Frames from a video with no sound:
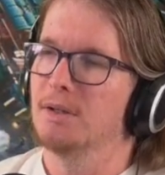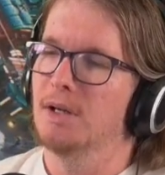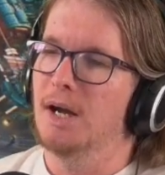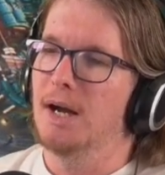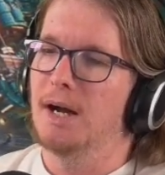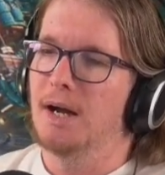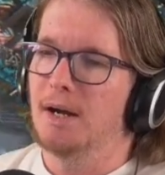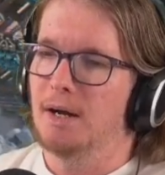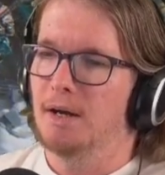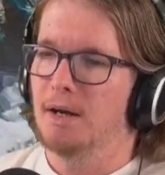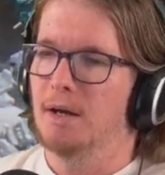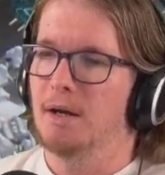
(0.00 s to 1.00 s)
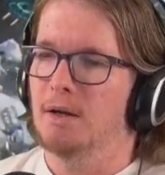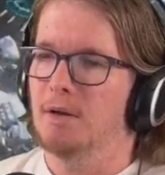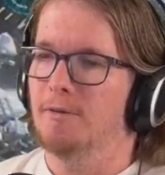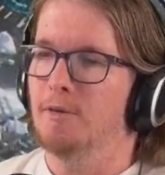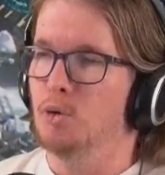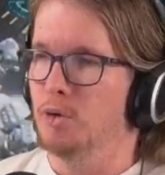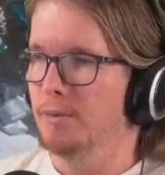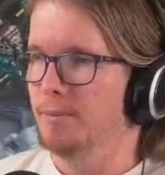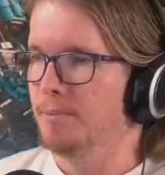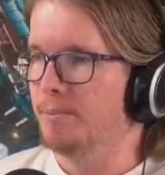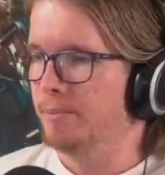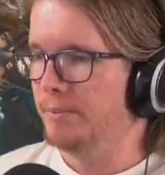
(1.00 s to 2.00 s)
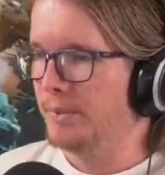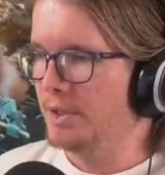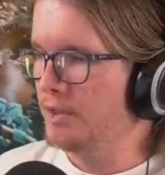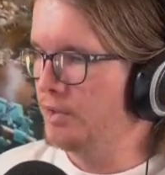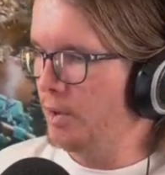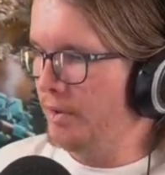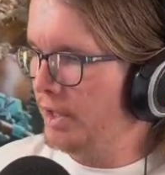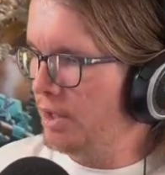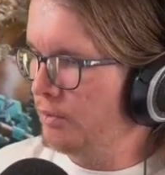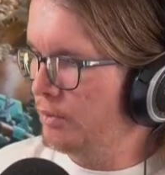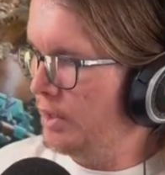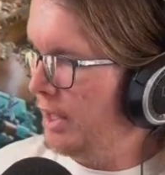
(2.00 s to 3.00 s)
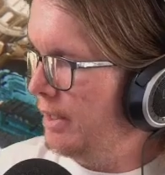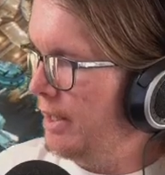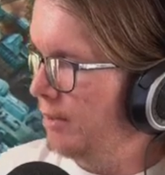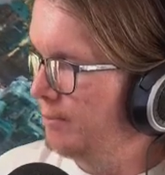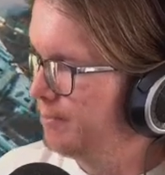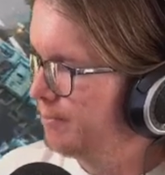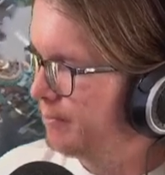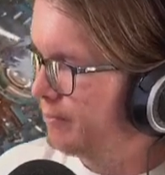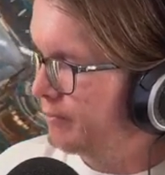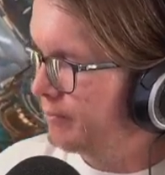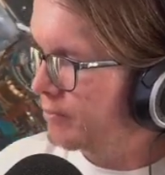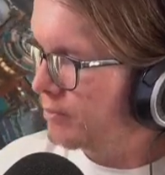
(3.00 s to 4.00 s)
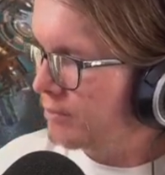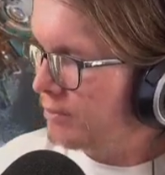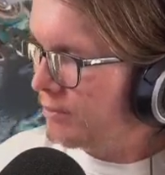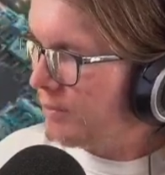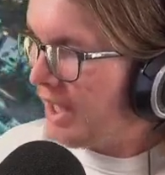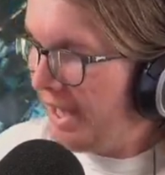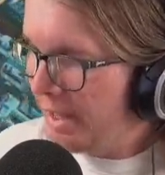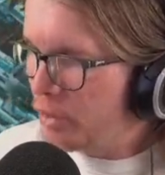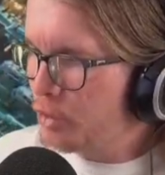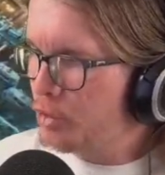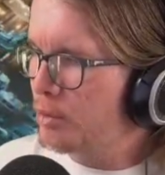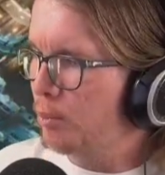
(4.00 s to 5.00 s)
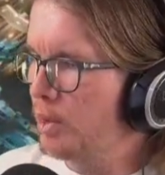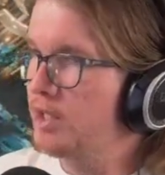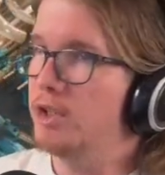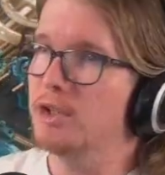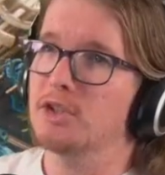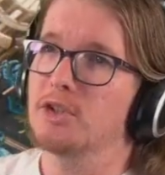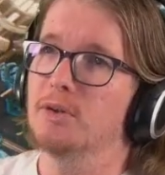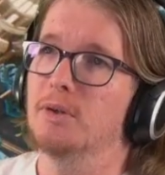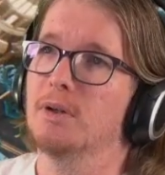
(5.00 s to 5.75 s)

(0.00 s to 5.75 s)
food. So I think I'll do that now. And I'll do some research too.